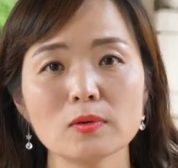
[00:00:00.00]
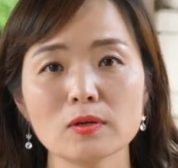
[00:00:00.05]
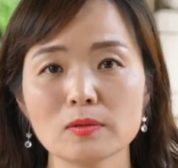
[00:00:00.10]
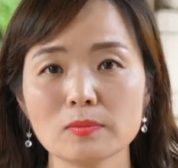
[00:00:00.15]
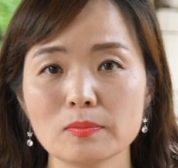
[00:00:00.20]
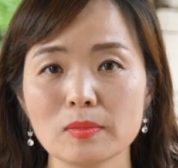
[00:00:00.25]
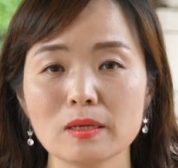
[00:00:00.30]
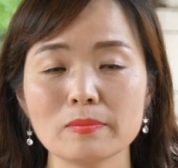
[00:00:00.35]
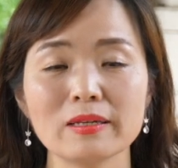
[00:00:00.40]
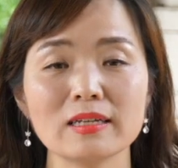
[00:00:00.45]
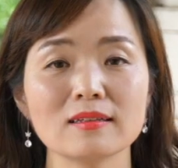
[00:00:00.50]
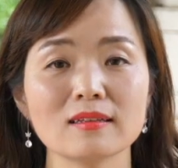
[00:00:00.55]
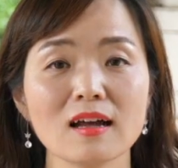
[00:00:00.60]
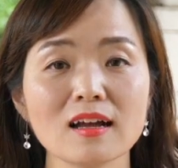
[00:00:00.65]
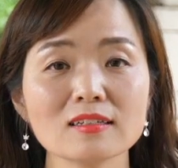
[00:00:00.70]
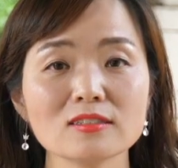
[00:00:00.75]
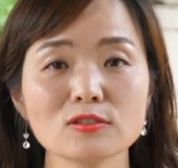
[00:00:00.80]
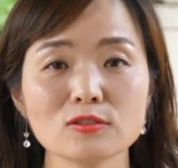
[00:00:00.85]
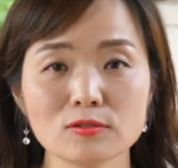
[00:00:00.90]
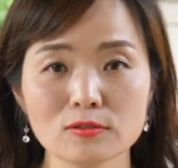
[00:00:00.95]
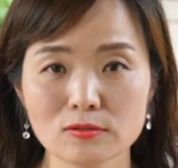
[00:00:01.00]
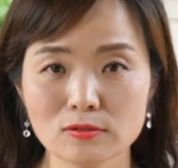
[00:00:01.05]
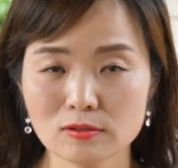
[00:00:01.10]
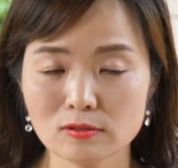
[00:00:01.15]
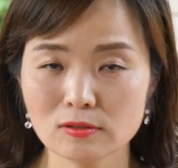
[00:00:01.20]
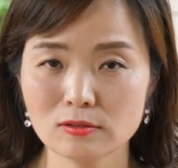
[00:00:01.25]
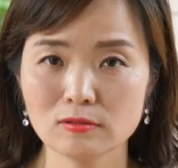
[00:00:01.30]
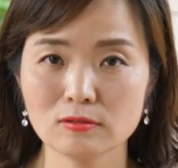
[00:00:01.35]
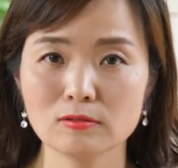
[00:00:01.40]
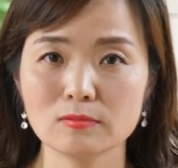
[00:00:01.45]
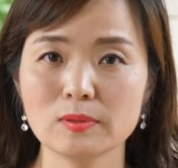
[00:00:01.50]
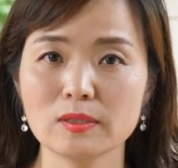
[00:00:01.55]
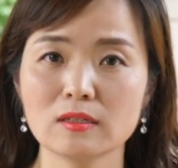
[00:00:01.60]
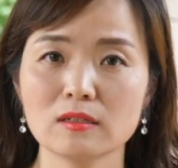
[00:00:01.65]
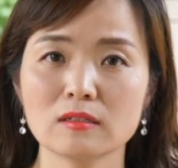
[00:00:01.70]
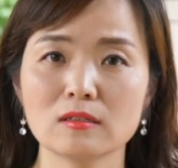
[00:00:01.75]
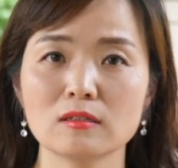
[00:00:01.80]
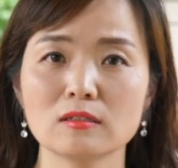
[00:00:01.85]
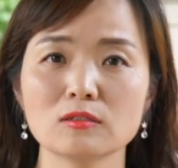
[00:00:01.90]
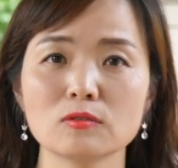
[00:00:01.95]
but maybe not true too,
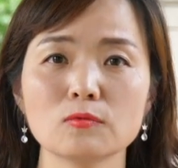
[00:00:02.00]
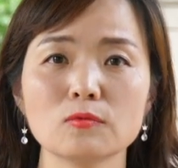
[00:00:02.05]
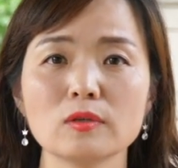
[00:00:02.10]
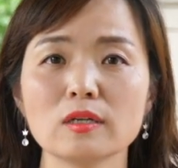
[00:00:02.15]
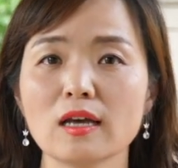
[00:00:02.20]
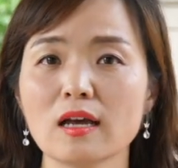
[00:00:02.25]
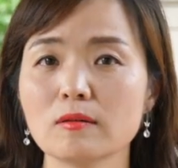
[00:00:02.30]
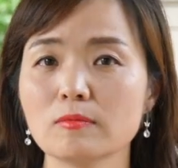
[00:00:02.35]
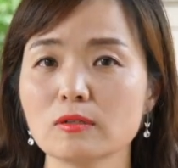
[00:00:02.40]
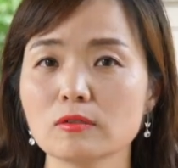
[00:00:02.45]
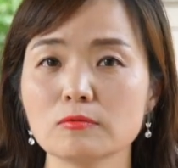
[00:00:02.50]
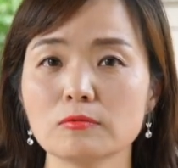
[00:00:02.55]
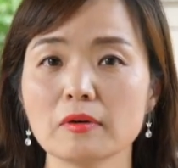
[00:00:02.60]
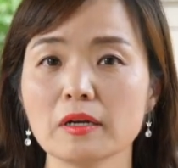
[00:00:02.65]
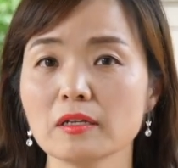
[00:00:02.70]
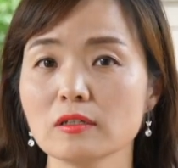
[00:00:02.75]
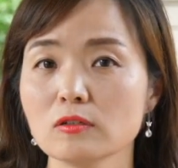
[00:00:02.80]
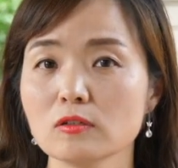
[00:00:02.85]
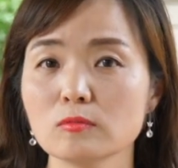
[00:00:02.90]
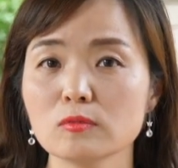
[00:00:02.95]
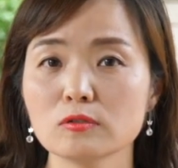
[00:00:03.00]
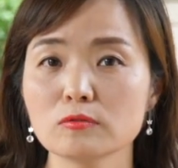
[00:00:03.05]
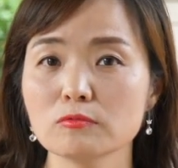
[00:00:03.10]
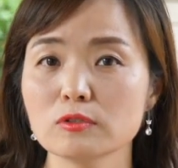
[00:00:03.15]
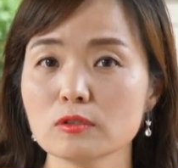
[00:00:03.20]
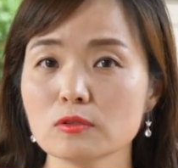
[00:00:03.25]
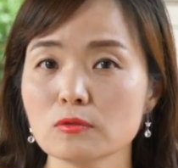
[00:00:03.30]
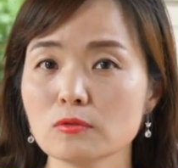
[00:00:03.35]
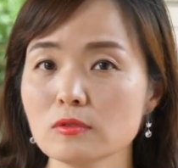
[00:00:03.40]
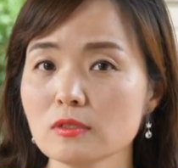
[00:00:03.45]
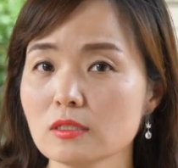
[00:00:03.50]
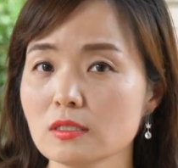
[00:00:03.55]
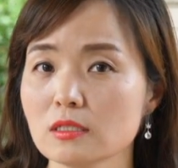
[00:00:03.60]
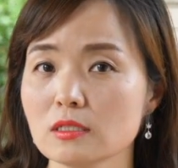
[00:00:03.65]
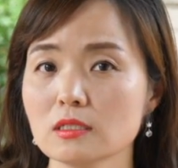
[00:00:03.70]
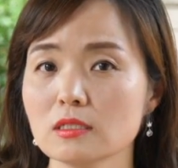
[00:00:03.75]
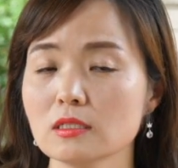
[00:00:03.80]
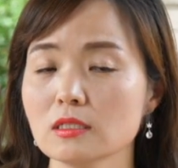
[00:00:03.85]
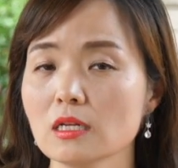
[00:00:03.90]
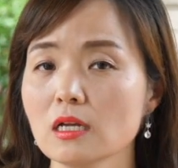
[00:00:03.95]
because we have a great human
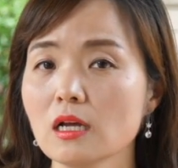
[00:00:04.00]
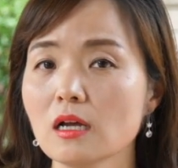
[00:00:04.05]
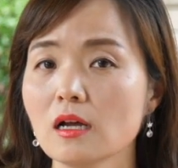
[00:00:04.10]
resources.